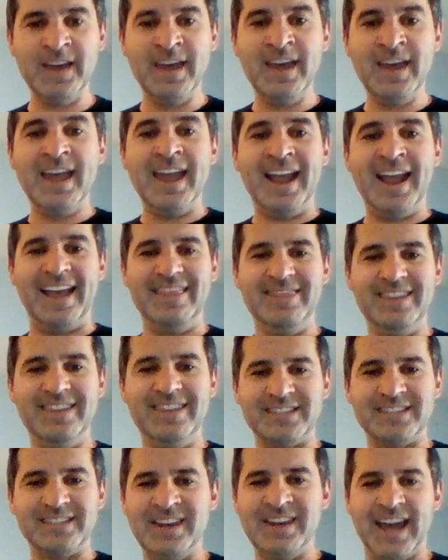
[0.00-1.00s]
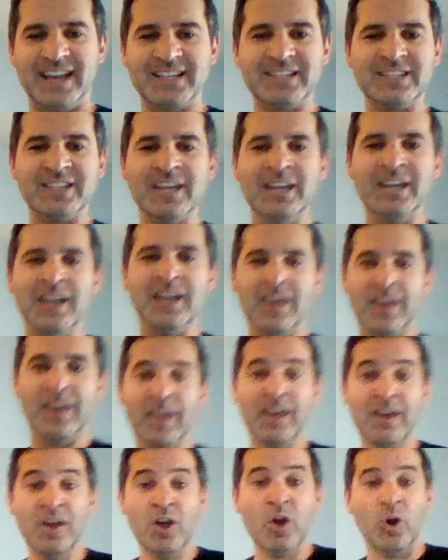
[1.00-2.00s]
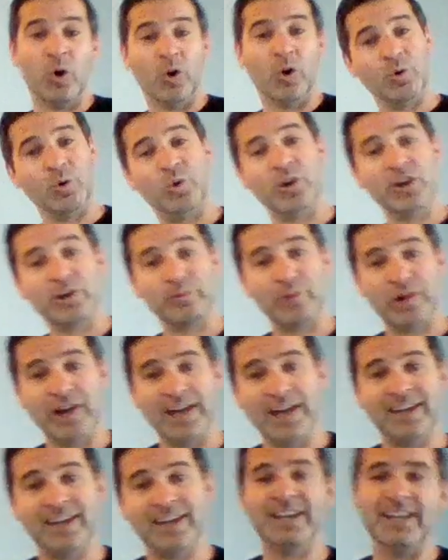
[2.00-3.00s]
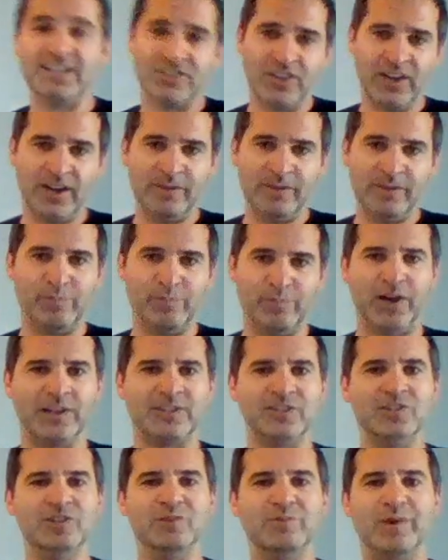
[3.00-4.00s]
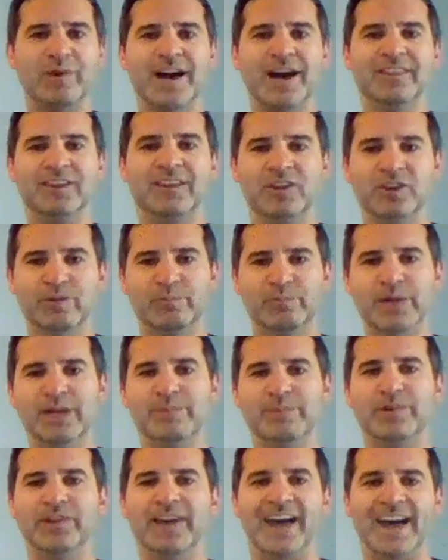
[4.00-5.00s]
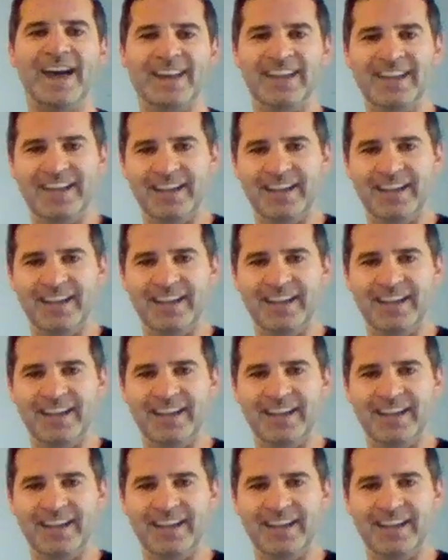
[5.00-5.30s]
And this next water break is going to be brought to you by the good people at Hint